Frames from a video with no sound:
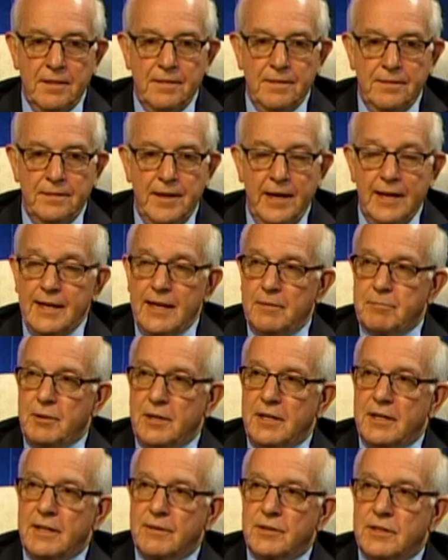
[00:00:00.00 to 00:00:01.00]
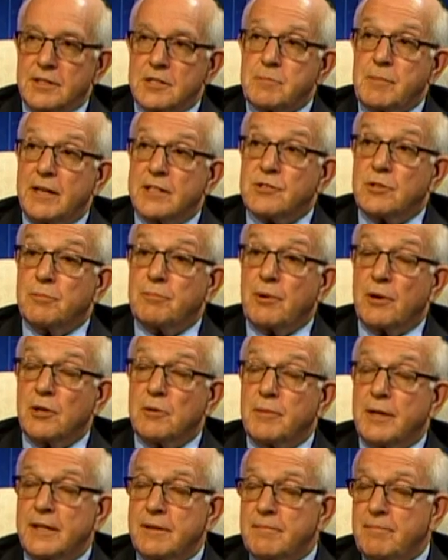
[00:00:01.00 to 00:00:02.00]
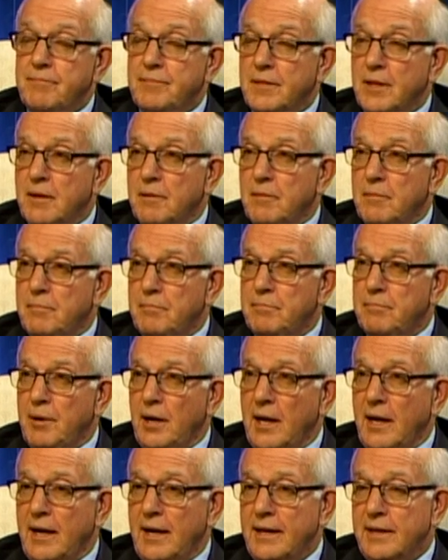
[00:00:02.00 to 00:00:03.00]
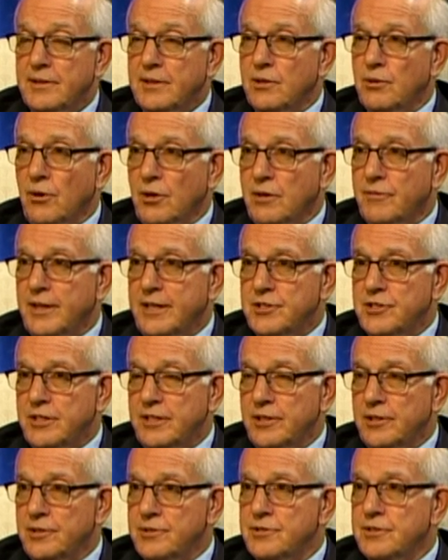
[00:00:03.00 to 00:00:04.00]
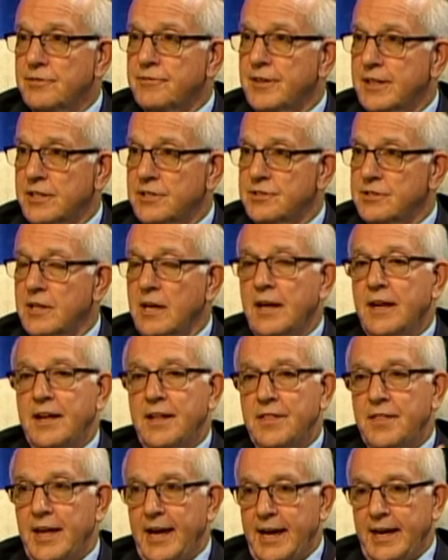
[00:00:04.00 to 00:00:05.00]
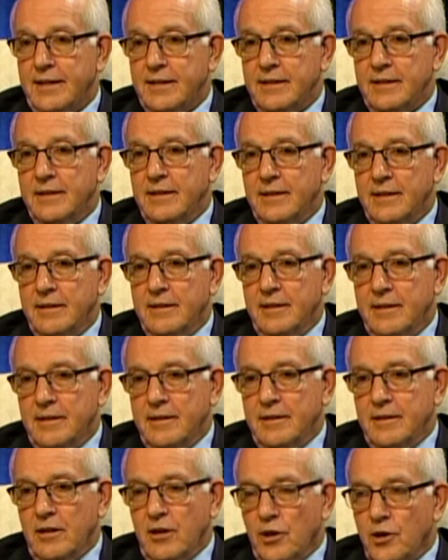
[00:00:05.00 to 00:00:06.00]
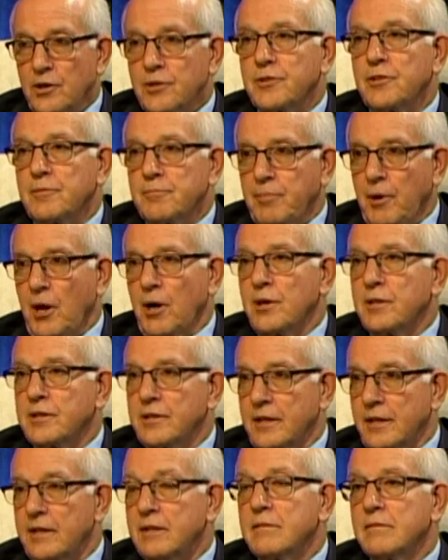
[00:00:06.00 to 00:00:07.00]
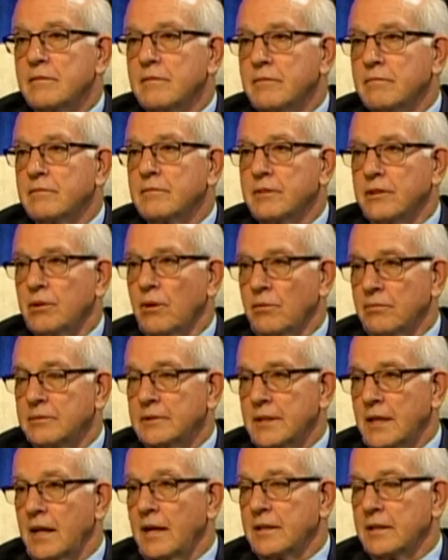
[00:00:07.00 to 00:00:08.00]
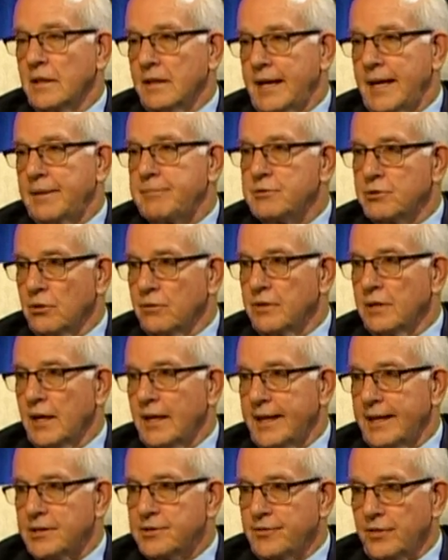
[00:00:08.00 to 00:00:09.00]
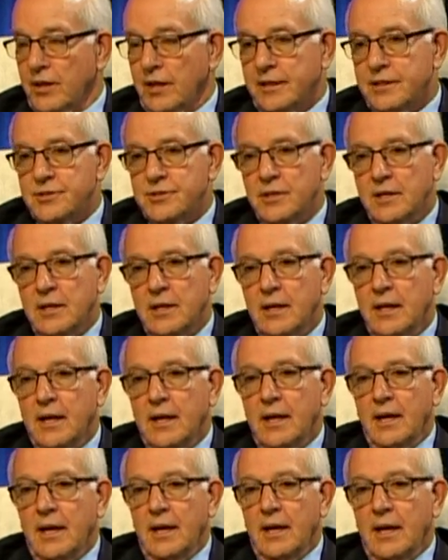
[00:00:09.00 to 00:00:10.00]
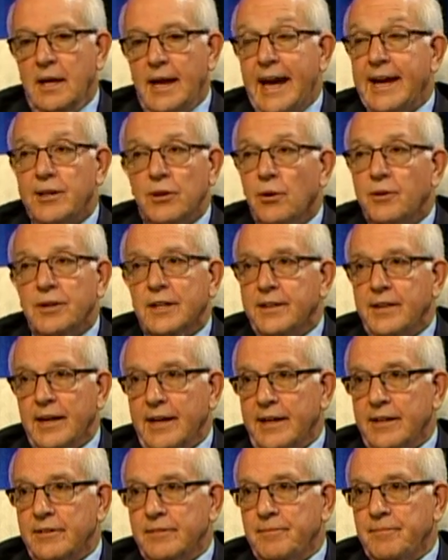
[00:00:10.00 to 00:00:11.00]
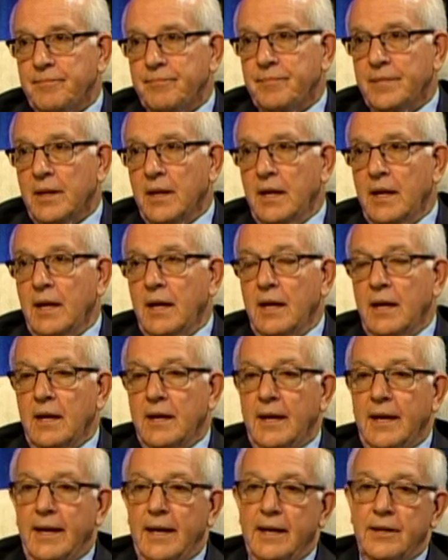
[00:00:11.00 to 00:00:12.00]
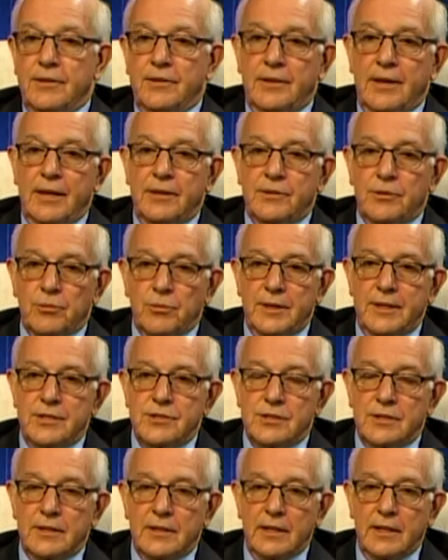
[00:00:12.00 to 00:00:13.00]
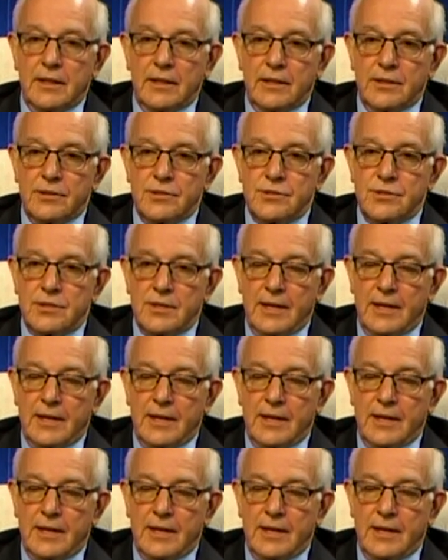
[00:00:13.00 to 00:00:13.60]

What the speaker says: They have been given a special permit by the Corps of Engineers to fix that earthen part that collapsed over the last floods, and only that. And the reason is